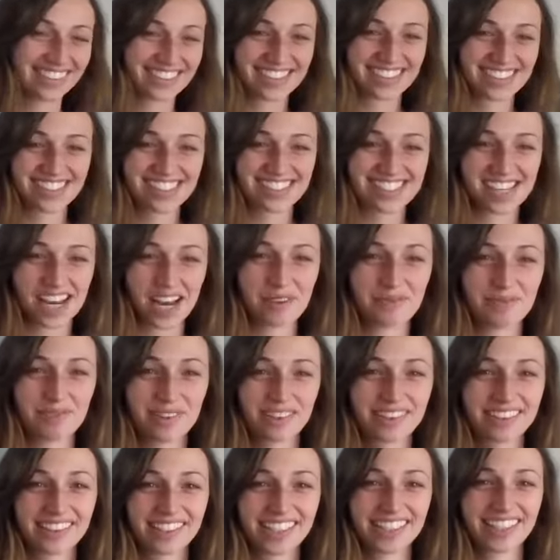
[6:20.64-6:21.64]
This is
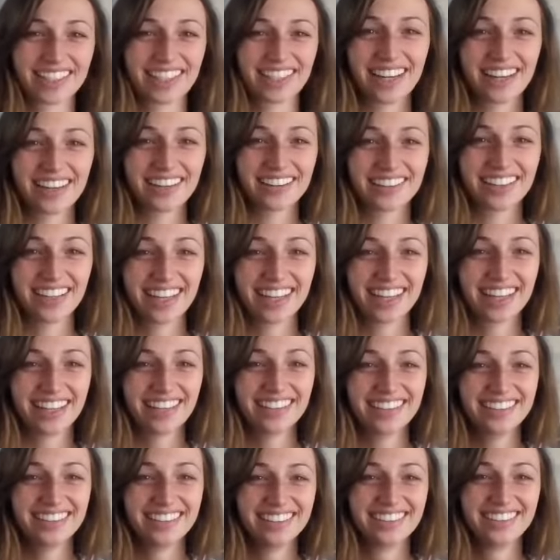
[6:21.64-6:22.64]
typing really loud,
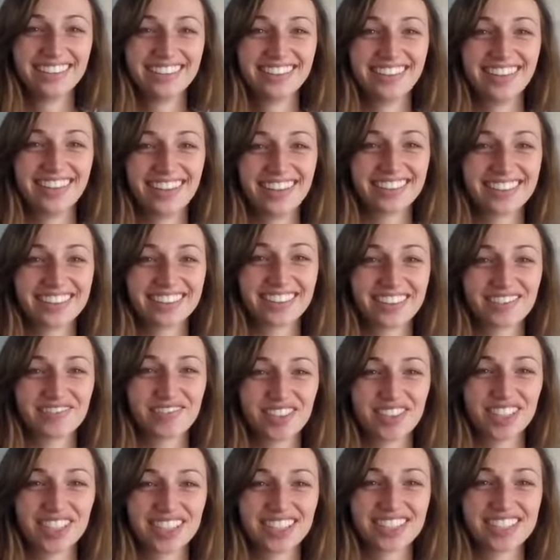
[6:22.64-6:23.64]
Hannah, on your
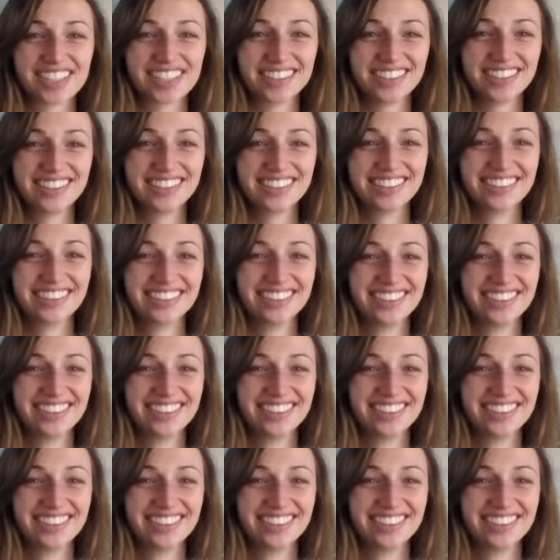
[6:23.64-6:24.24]
computer too.